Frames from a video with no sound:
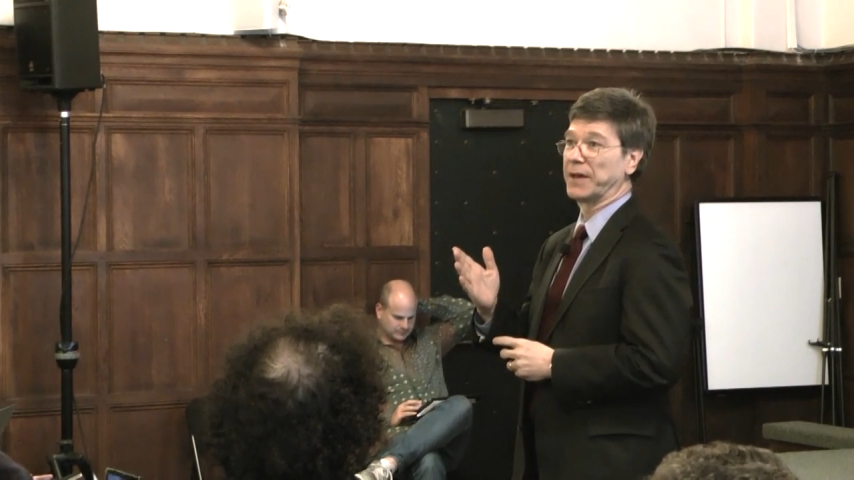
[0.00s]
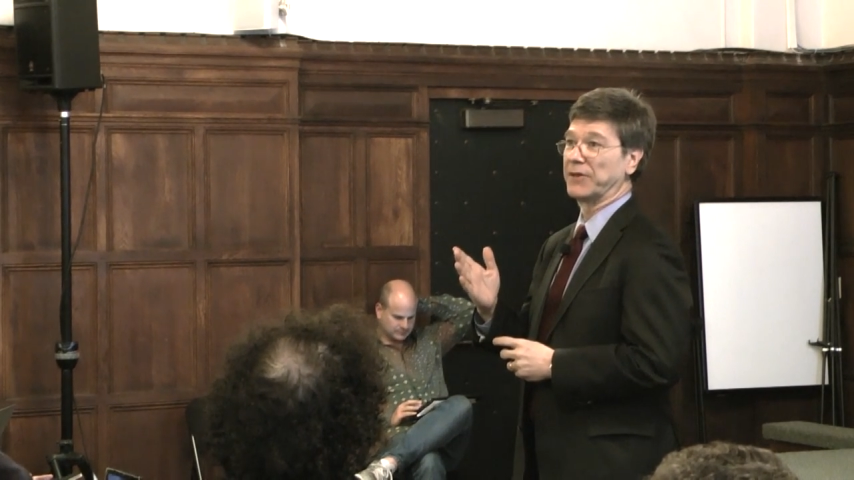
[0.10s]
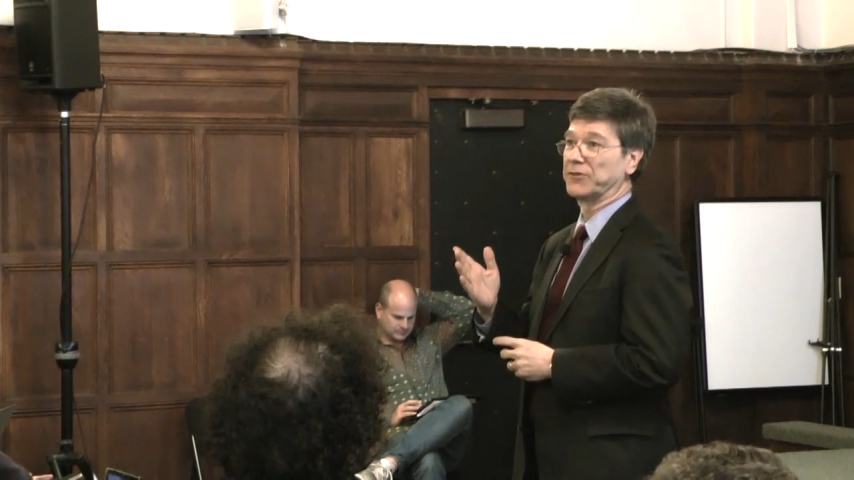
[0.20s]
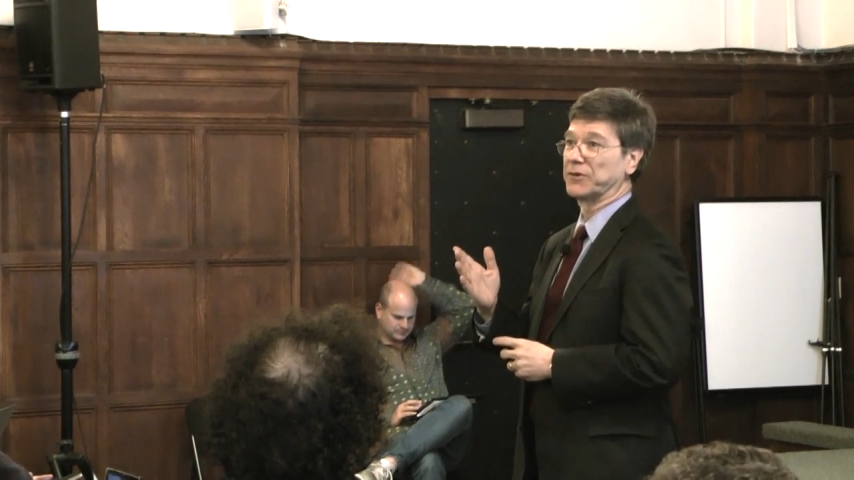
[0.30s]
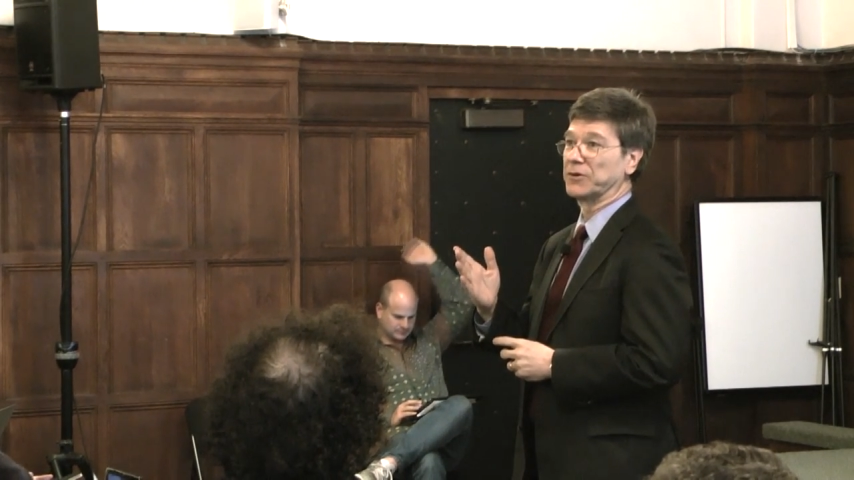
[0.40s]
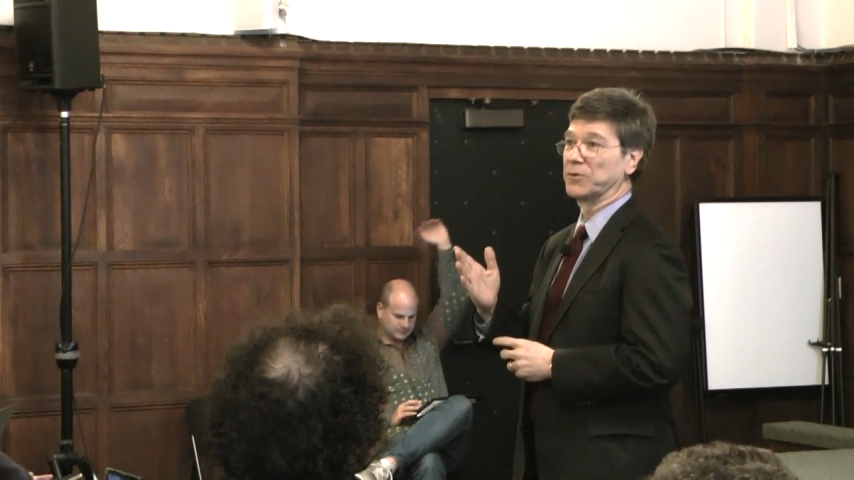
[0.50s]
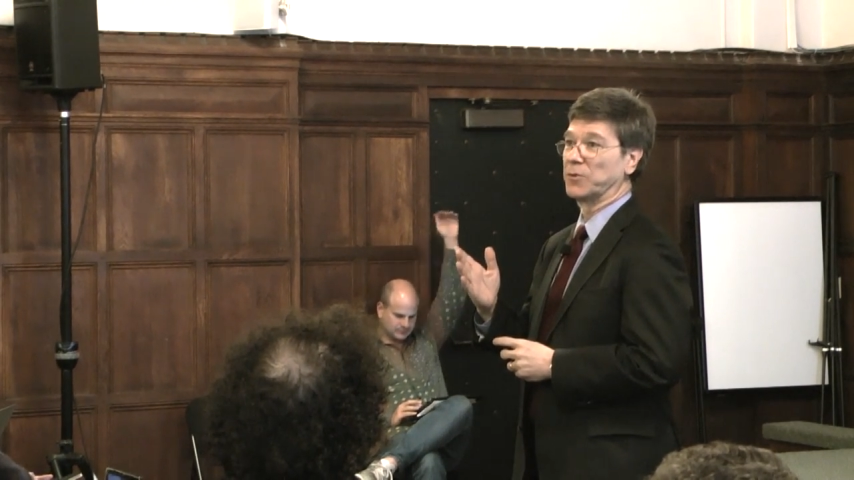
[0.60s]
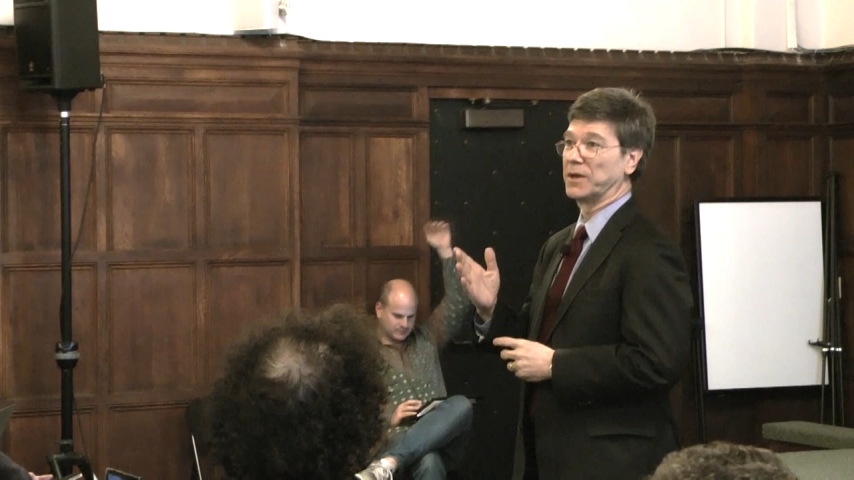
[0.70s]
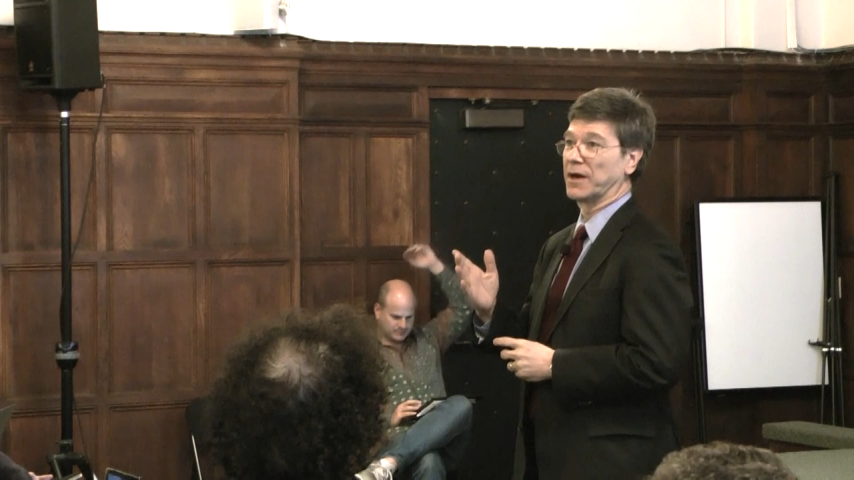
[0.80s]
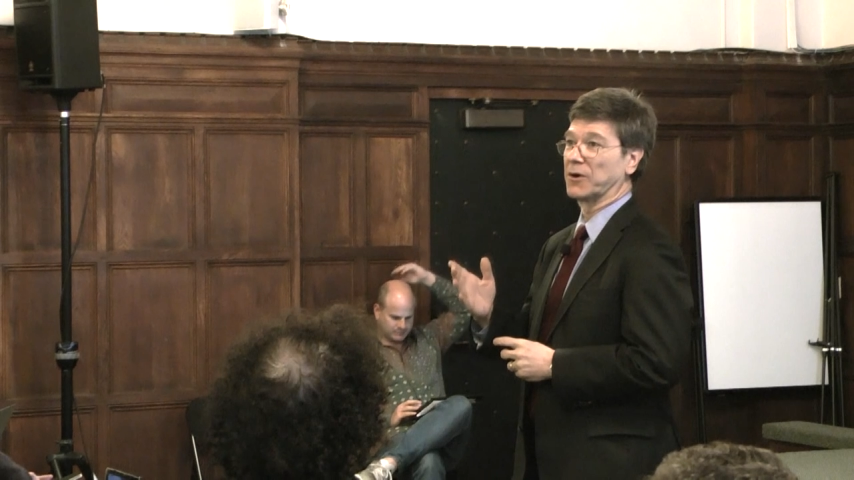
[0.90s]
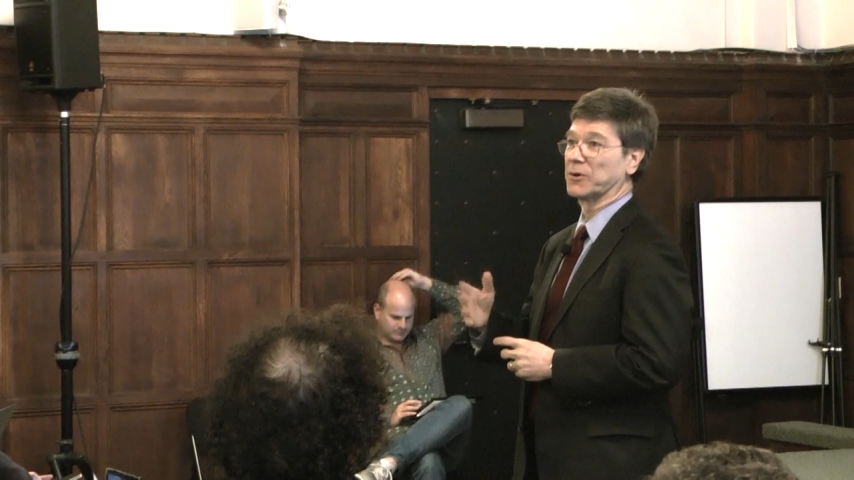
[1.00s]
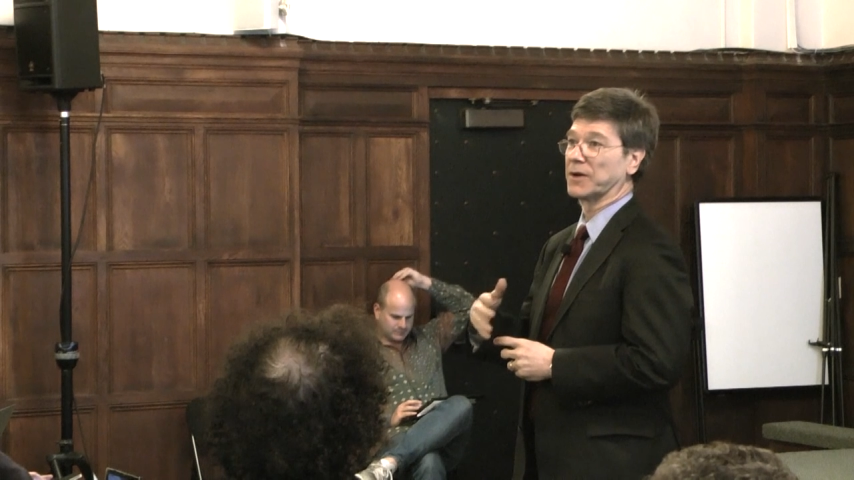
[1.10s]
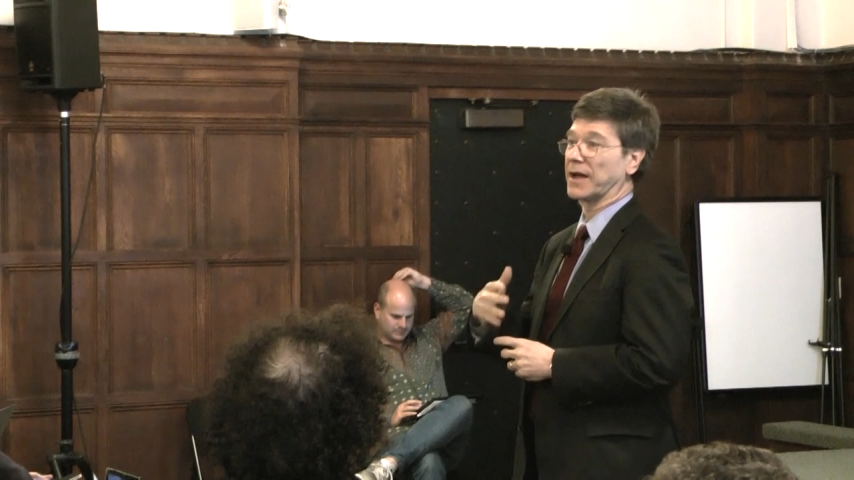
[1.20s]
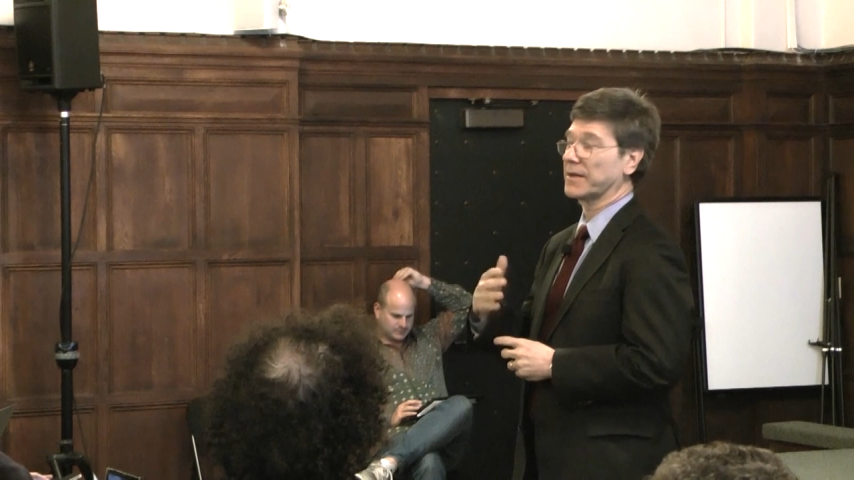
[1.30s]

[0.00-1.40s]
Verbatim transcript: basically. We are